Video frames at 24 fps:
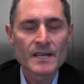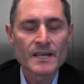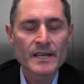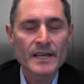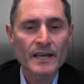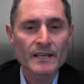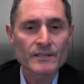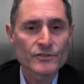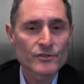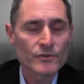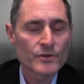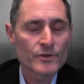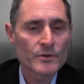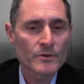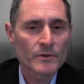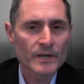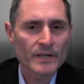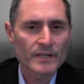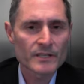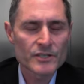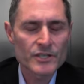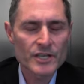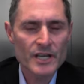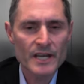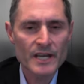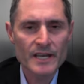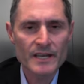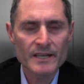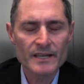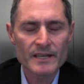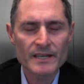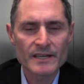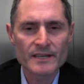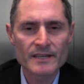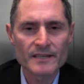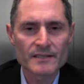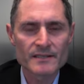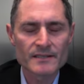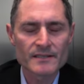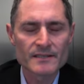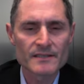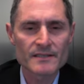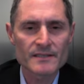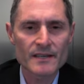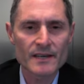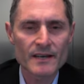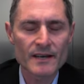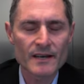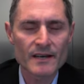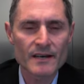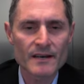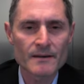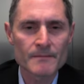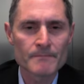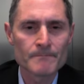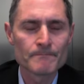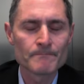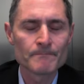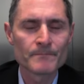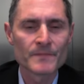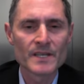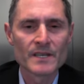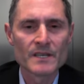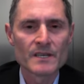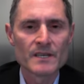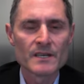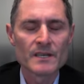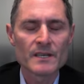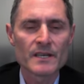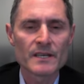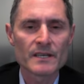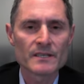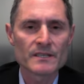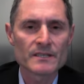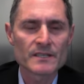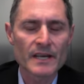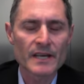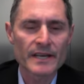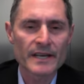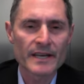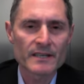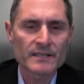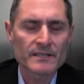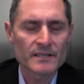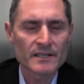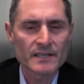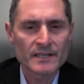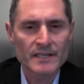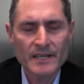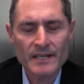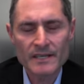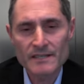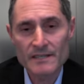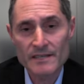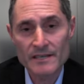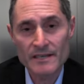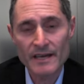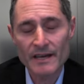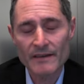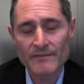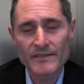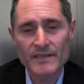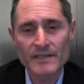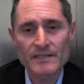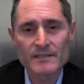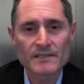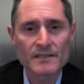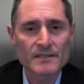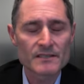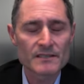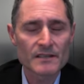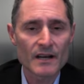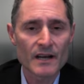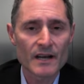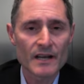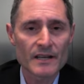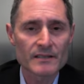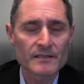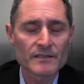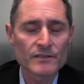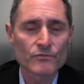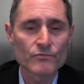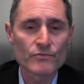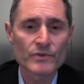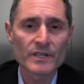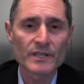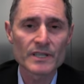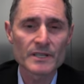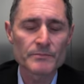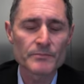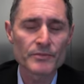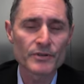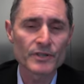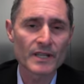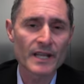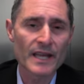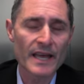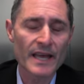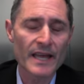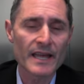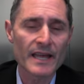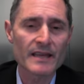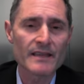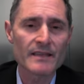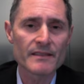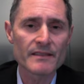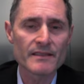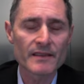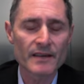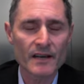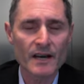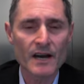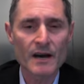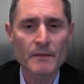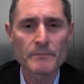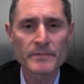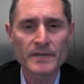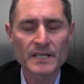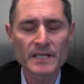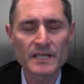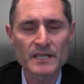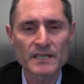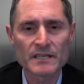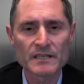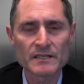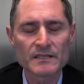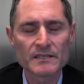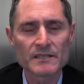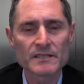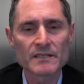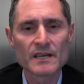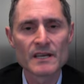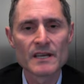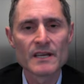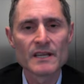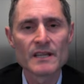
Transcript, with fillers: Yeah, so URNJ is um, is I guess an ETF that's designed to really play the companies